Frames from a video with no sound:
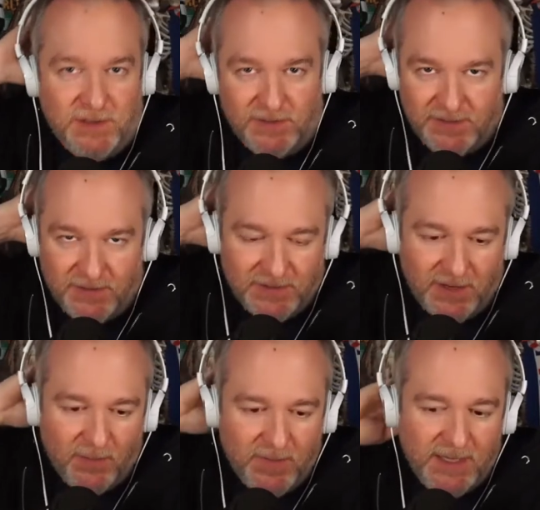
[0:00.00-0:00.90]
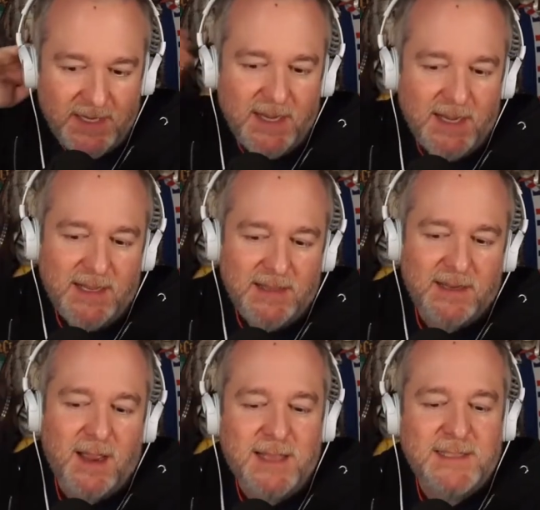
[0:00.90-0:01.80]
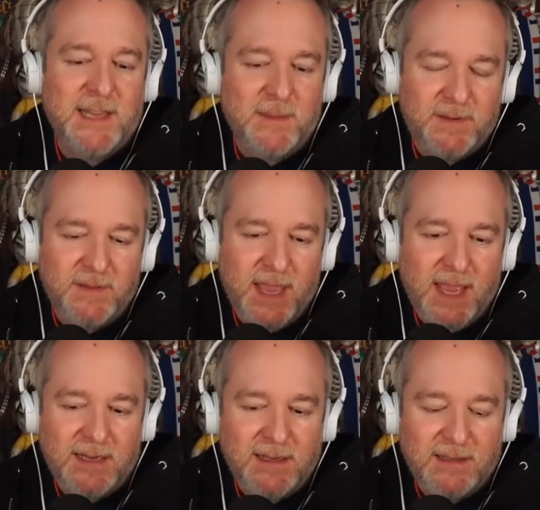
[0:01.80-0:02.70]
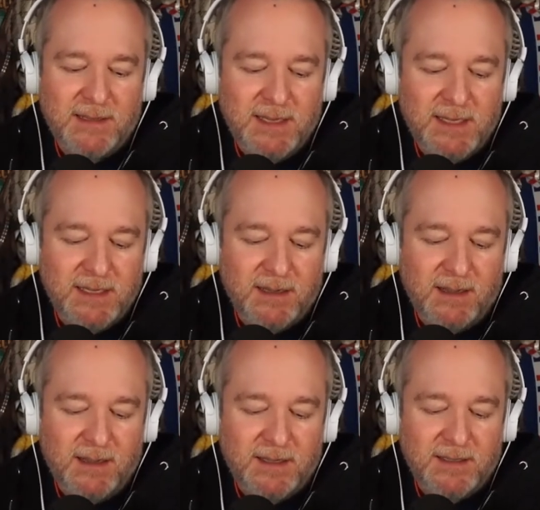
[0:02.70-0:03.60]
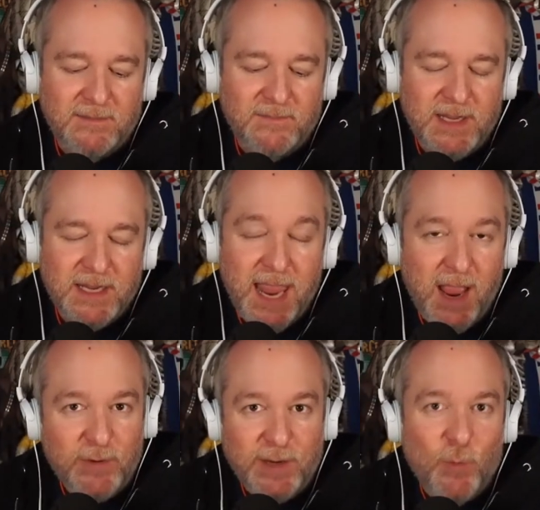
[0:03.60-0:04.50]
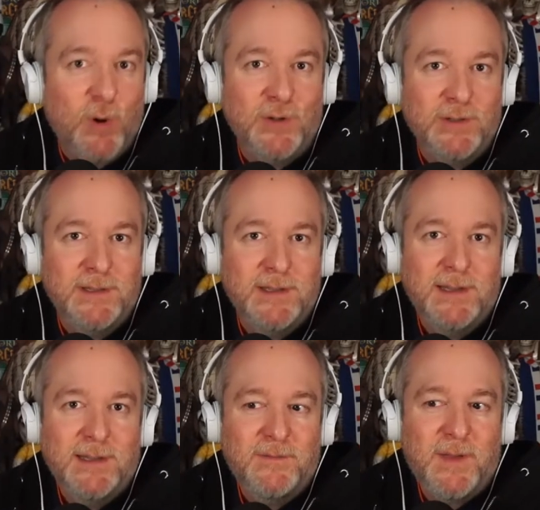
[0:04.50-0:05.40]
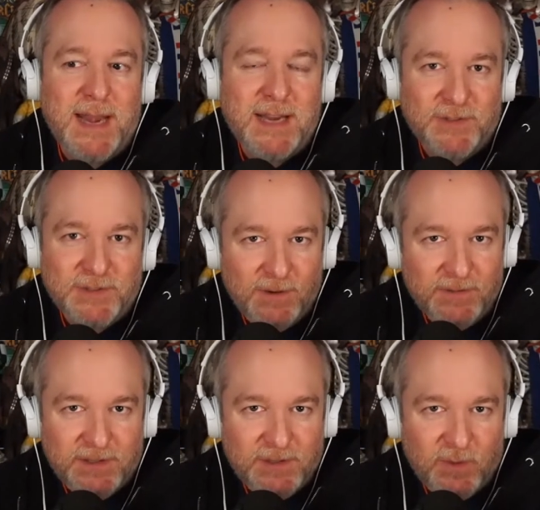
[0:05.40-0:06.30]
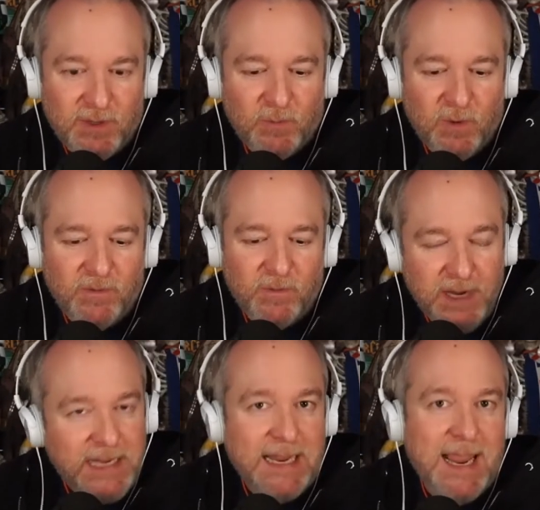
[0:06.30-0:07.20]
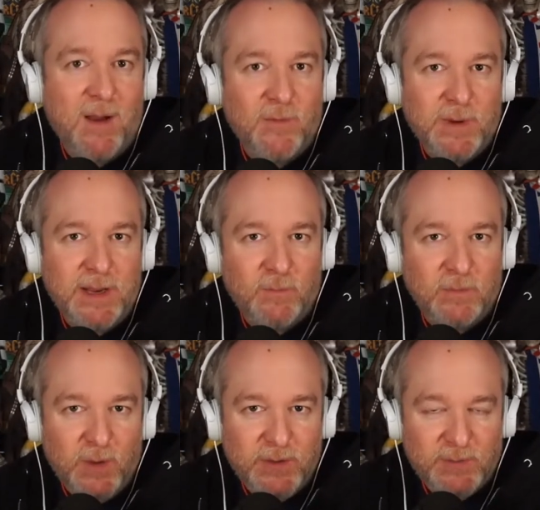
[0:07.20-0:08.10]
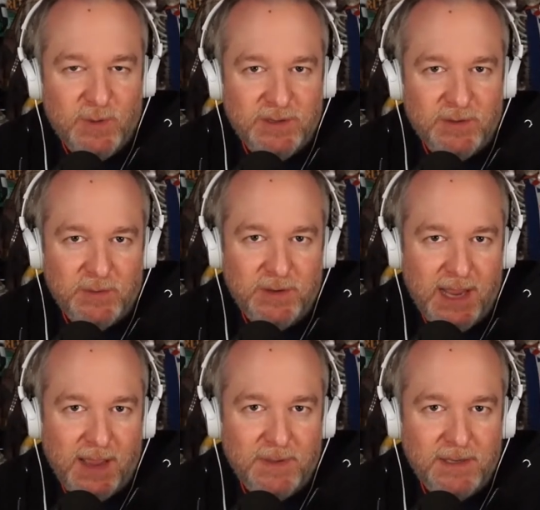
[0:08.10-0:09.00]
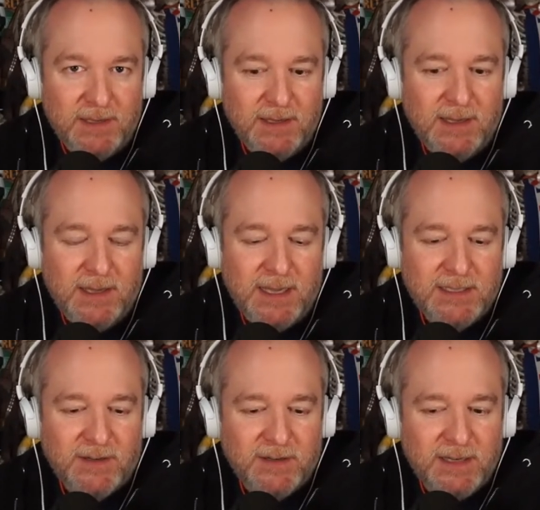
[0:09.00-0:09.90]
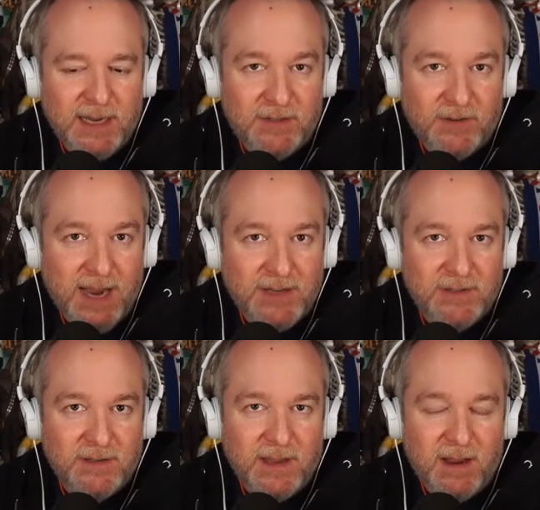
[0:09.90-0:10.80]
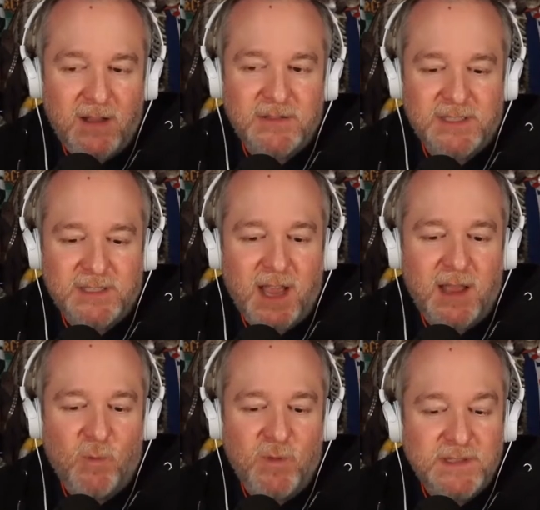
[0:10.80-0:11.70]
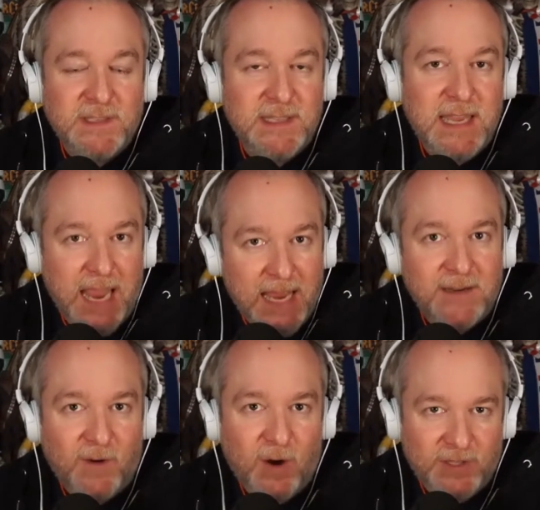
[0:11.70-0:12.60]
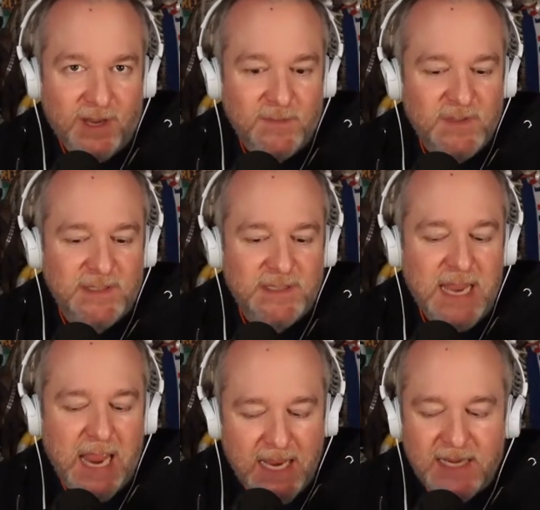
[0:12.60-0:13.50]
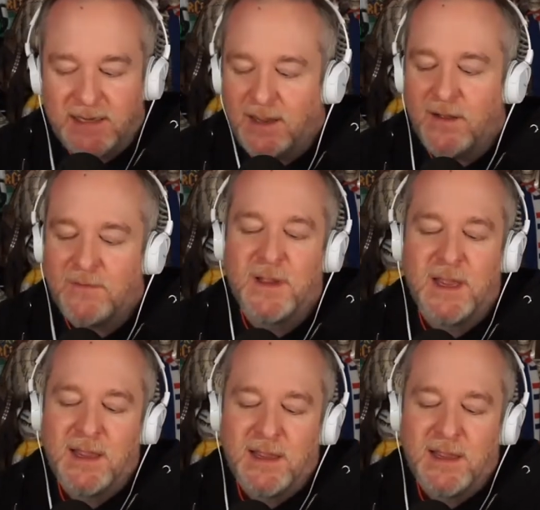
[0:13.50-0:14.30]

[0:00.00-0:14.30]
and years and years ago. But the concept that the uh, the accounting world financial services world were freaking out when Lotus 123 happened and started to get traction. They all just thought, well, this is the end of our jobs. This is the end of